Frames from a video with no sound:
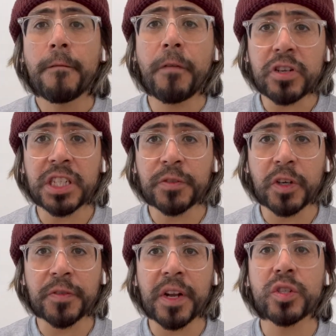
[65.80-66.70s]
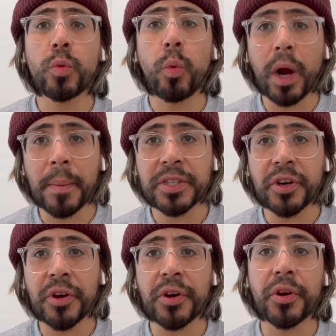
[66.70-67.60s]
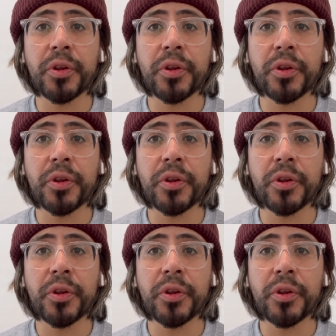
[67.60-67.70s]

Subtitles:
First things first, fellas, you want to make sure you're